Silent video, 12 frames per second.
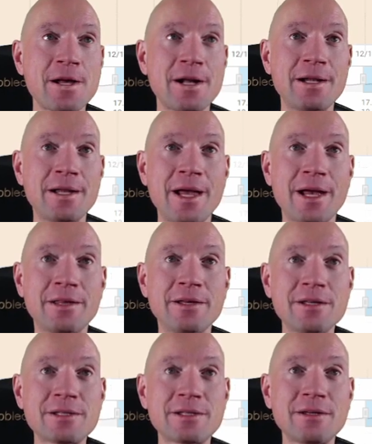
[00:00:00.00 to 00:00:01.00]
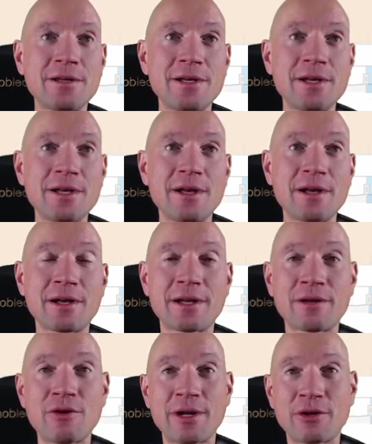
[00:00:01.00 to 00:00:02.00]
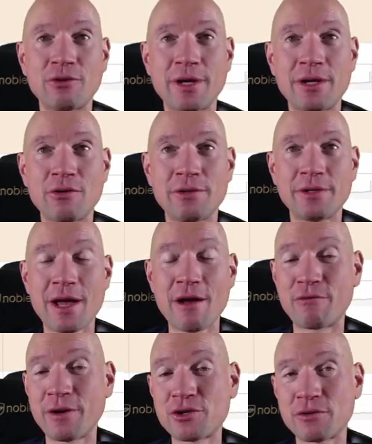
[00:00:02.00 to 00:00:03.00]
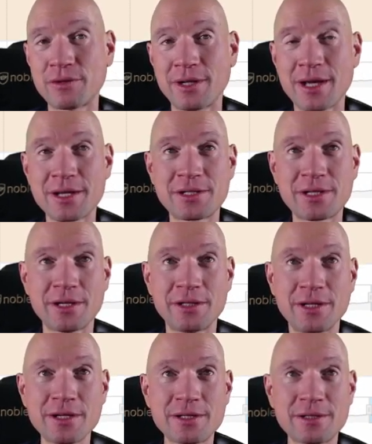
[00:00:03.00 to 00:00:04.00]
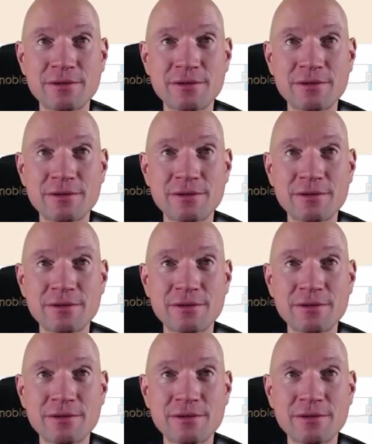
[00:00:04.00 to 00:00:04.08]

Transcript: like this, calculated on the average of the last 10 years,